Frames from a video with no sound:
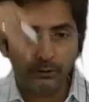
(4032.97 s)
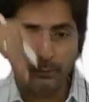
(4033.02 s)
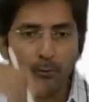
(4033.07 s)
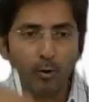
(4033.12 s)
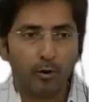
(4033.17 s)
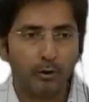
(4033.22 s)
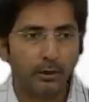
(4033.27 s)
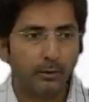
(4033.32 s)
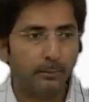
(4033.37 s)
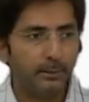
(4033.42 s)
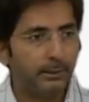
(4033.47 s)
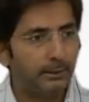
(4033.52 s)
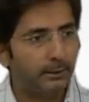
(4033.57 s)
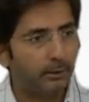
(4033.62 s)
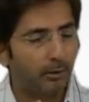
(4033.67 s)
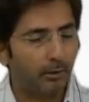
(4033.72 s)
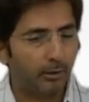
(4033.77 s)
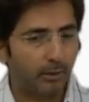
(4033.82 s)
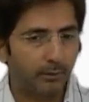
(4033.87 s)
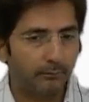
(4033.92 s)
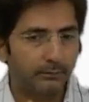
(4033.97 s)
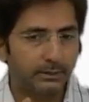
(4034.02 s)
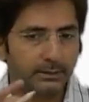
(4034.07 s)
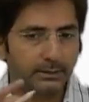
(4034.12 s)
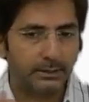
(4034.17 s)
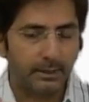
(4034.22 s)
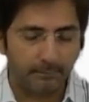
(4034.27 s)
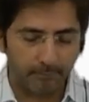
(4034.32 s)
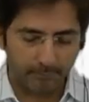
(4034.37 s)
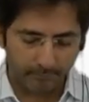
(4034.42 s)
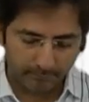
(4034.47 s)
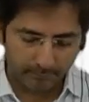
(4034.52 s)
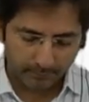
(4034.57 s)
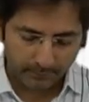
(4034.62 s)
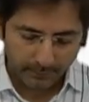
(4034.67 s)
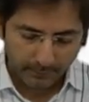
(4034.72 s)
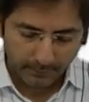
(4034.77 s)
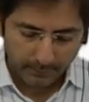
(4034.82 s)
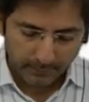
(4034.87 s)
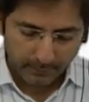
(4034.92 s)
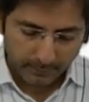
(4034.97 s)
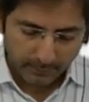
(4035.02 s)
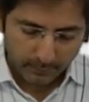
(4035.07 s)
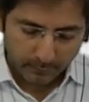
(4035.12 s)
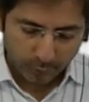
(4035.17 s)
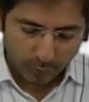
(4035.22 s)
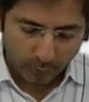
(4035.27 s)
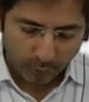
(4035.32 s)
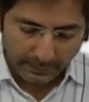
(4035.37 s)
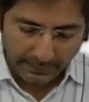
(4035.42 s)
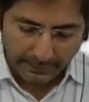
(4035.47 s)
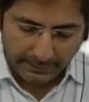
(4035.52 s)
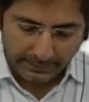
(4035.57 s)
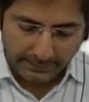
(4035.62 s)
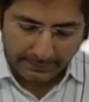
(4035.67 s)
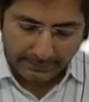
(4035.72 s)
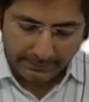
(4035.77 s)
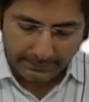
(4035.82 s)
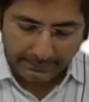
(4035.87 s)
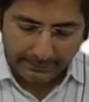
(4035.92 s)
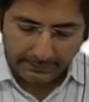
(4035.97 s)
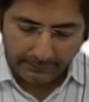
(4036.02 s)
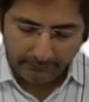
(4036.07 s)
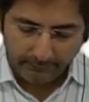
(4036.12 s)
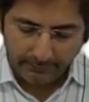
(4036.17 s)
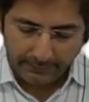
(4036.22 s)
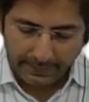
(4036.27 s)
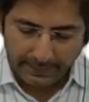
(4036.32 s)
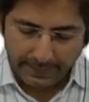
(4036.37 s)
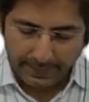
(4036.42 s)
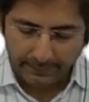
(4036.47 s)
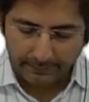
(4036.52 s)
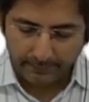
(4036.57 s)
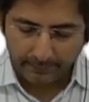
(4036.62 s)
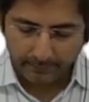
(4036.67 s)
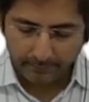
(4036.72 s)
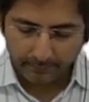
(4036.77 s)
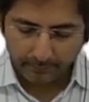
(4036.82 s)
bottom in the order of the sum. So 80E we had.